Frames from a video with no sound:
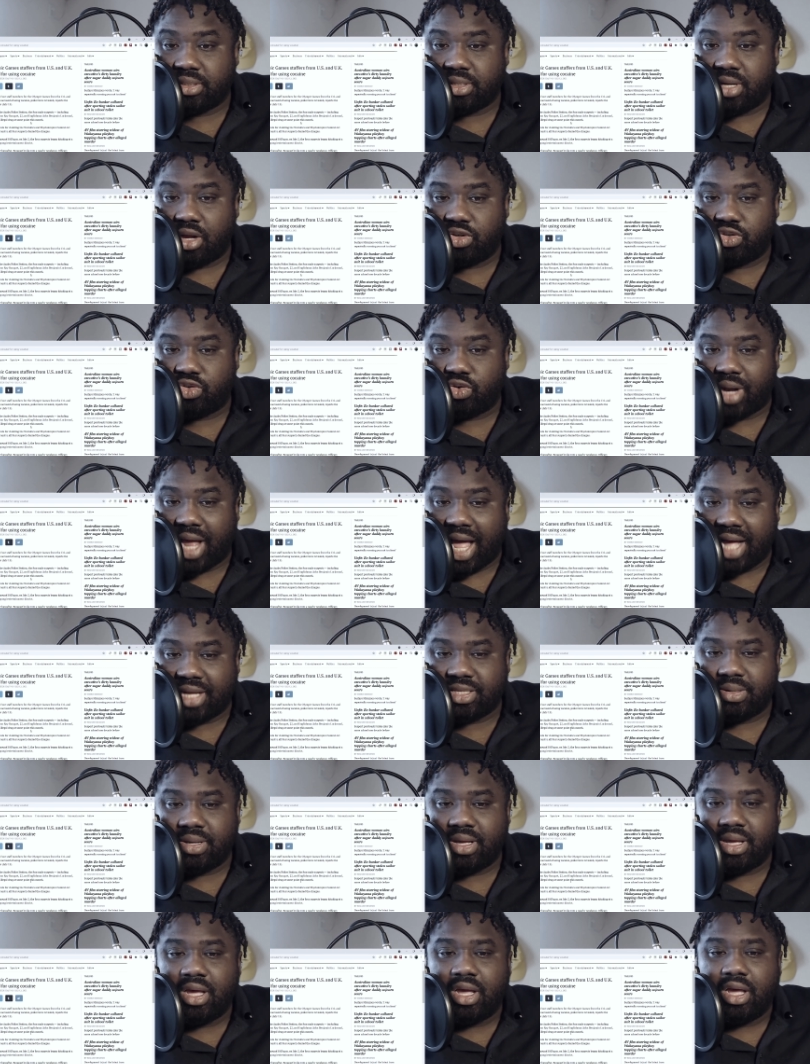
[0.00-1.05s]
Control Act
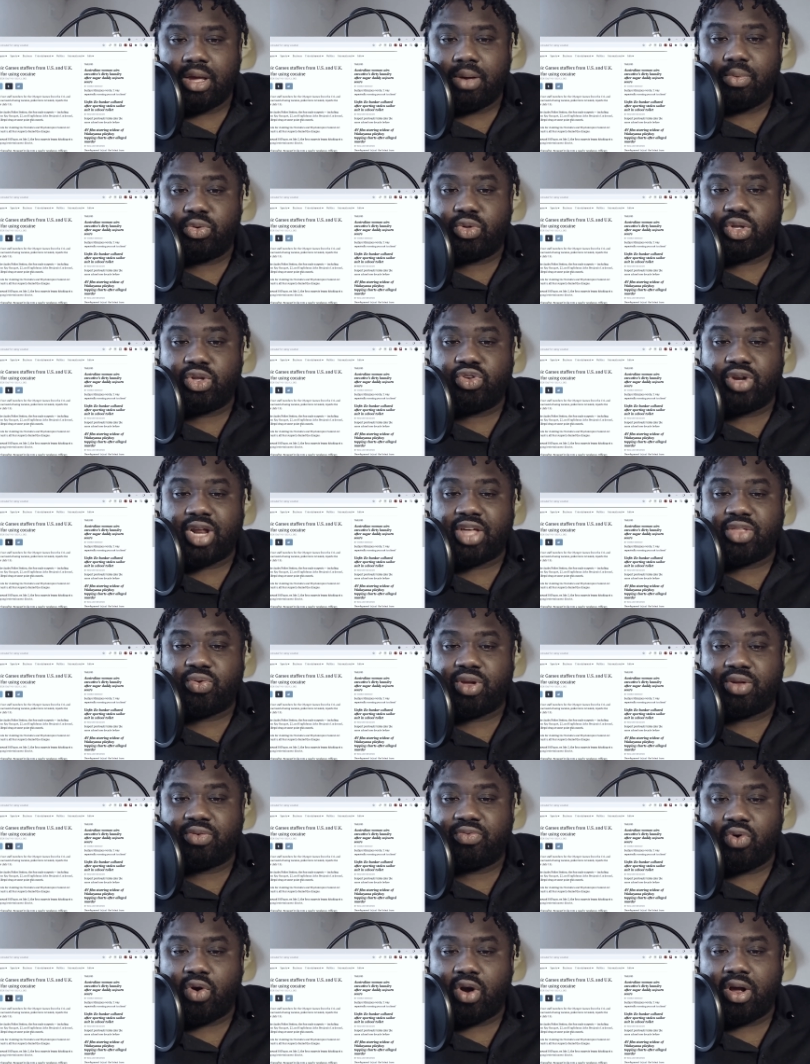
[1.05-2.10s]
between July 3
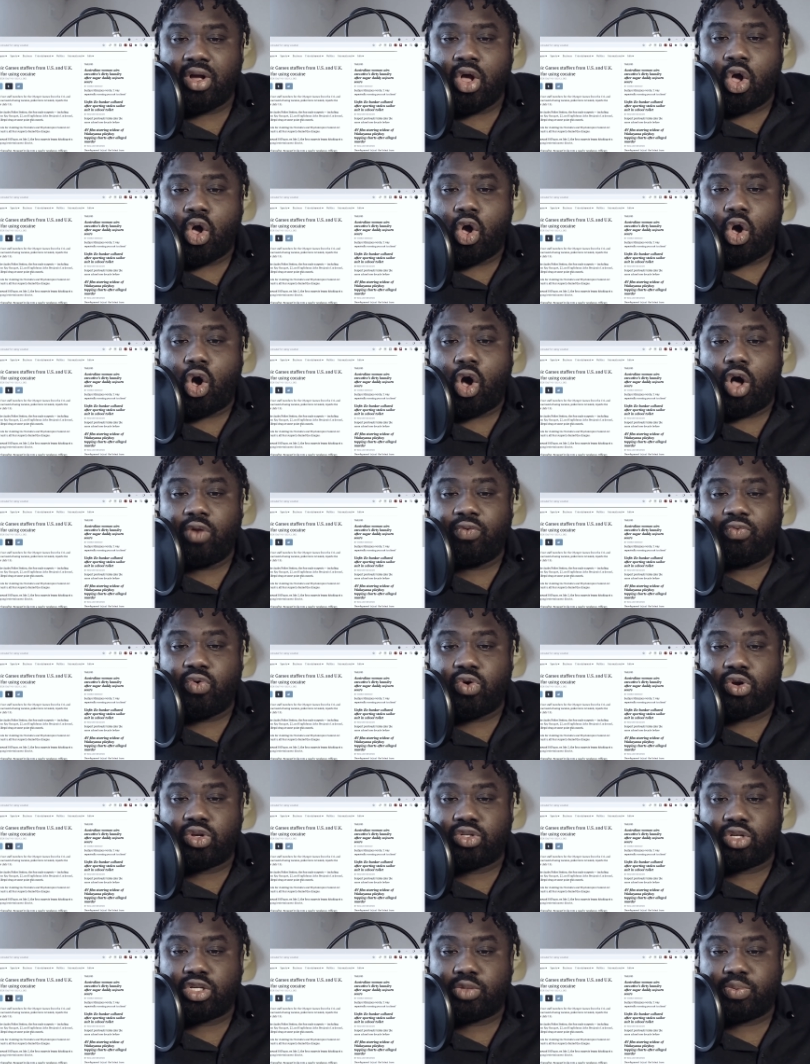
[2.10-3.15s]
and 4, all four
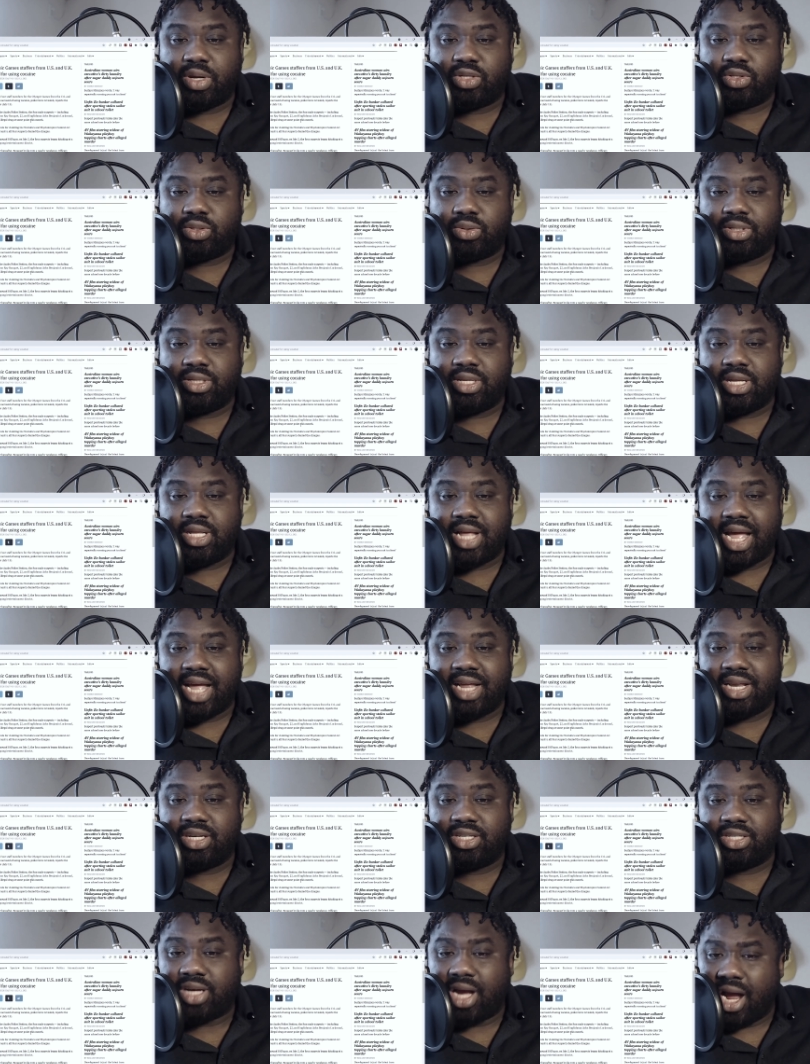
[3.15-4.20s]
suspects denied
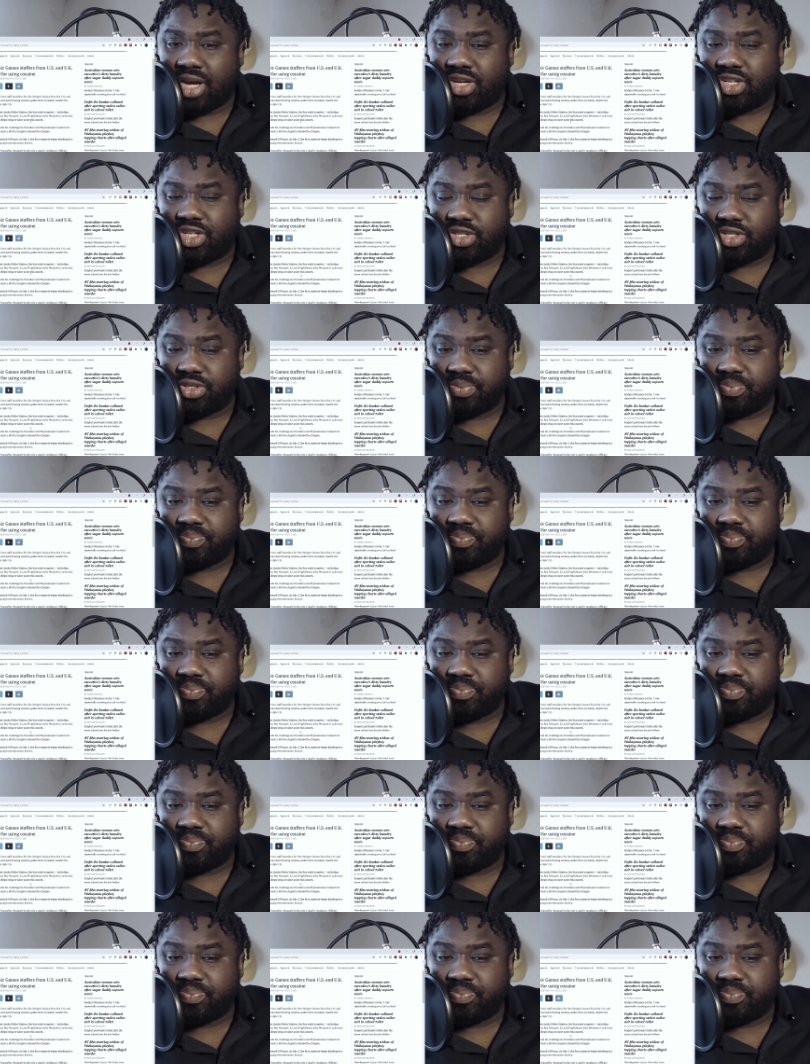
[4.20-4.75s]
the charges.